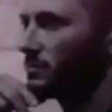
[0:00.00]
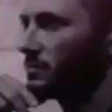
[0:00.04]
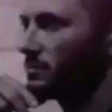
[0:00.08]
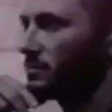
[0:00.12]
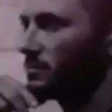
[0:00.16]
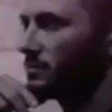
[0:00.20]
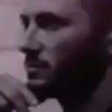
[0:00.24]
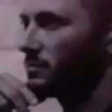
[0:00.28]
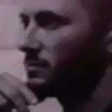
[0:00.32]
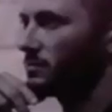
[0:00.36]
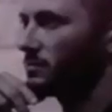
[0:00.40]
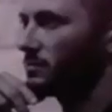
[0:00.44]

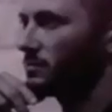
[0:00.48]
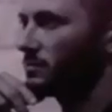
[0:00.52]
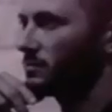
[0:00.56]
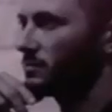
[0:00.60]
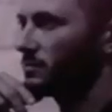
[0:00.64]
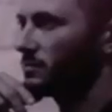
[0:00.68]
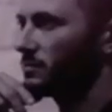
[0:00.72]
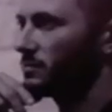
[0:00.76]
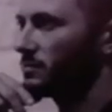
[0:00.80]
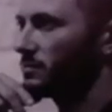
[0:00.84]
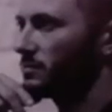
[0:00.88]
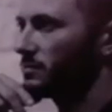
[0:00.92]

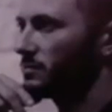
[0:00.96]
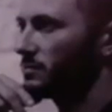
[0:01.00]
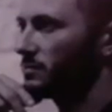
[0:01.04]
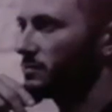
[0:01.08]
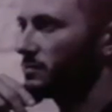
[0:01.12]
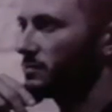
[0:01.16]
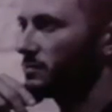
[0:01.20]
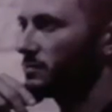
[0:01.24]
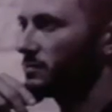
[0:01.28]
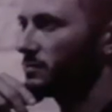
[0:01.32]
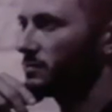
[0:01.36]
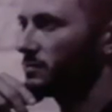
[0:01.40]

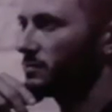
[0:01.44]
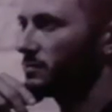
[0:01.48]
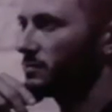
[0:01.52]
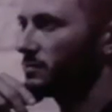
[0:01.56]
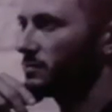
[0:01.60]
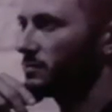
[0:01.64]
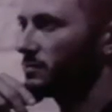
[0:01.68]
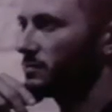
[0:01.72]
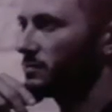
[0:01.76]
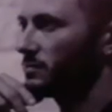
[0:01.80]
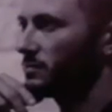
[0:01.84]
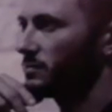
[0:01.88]

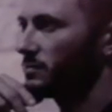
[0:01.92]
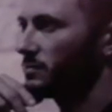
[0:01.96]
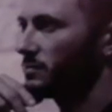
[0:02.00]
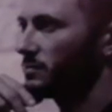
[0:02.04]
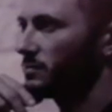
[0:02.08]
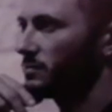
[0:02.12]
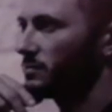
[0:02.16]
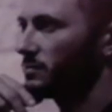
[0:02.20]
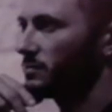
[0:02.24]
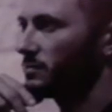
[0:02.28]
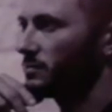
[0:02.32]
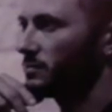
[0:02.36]

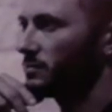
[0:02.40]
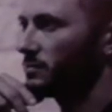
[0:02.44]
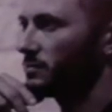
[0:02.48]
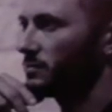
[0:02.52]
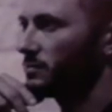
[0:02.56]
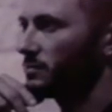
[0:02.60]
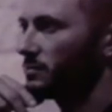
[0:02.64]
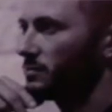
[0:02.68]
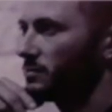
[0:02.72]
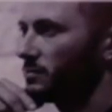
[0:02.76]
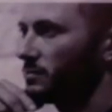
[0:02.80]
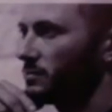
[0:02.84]

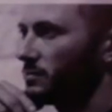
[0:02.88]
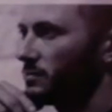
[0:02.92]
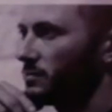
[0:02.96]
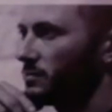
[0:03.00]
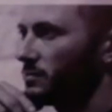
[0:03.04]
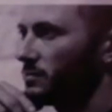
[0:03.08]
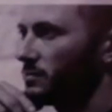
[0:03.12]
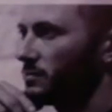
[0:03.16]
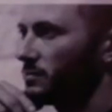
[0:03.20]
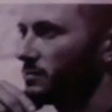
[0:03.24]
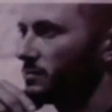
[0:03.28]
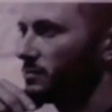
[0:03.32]

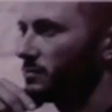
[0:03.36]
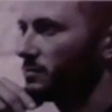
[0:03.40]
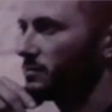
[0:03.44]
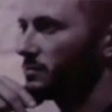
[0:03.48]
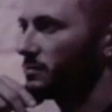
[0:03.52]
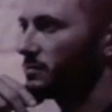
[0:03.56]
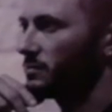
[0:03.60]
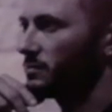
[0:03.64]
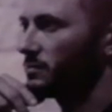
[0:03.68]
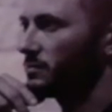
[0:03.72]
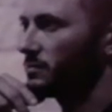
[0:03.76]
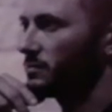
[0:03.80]

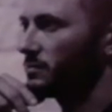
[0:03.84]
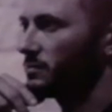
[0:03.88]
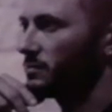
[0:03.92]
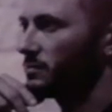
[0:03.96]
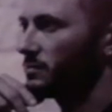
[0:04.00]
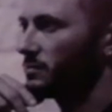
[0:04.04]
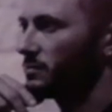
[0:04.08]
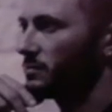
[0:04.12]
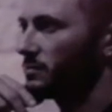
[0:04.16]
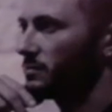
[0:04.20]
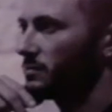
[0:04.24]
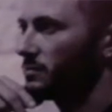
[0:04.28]

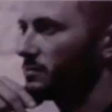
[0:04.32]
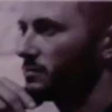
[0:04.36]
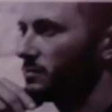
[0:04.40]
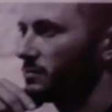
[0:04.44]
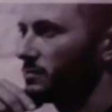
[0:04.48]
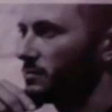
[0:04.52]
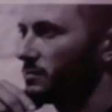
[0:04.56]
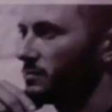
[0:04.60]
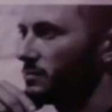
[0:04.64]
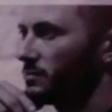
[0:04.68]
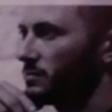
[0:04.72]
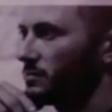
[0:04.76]

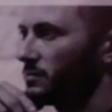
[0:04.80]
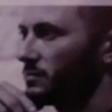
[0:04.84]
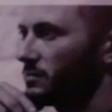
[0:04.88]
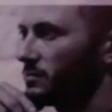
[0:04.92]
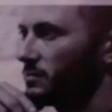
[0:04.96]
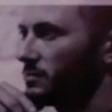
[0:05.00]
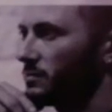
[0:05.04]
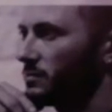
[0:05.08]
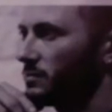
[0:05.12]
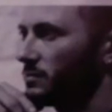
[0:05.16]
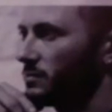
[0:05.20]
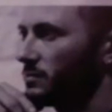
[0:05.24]

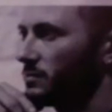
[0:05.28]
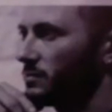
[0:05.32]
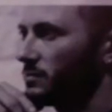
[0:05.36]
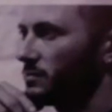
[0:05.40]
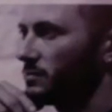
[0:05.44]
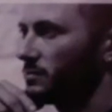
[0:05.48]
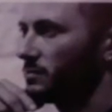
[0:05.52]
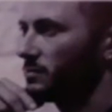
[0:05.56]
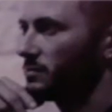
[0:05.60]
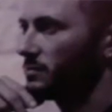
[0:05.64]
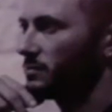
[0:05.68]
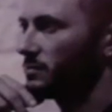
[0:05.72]

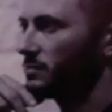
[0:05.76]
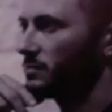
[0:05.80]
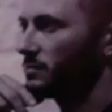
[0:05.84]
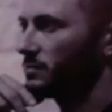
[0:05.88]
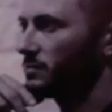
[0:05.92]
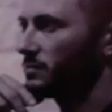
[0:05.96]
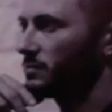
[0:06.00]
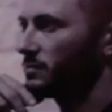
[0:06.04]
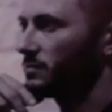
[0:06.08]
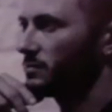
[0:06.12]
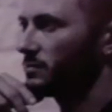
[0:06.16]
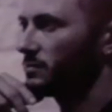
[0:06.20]

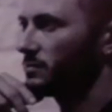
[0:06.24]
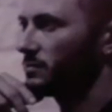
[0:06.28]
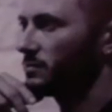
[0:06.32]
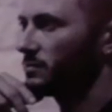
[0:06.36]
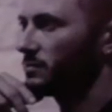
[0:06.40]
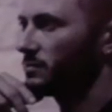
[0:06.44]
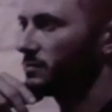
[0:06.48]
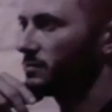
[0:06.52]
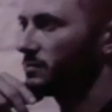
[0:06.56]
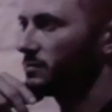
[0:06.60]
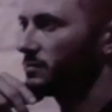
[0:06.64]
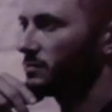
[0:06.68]

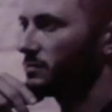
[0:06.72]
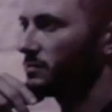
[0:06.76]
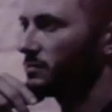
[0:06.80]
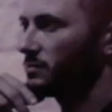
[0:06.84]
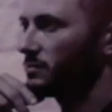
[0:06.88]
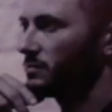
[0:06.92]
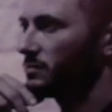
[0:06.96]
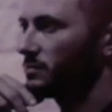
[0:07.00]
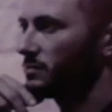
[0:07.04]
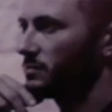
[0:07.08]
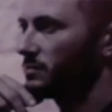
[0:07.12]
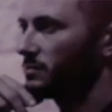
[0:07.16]

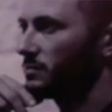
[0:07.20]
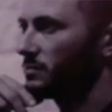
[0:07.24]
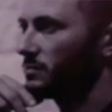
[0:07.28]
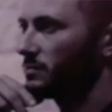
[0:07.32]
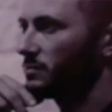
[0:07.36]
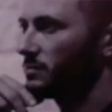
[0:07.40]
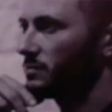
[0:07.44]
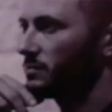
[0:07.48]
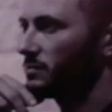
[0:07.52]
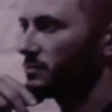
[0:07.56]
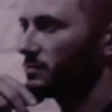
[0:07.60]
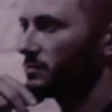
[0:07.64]

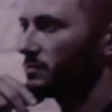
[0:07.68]
No words are spoken by the person on screen.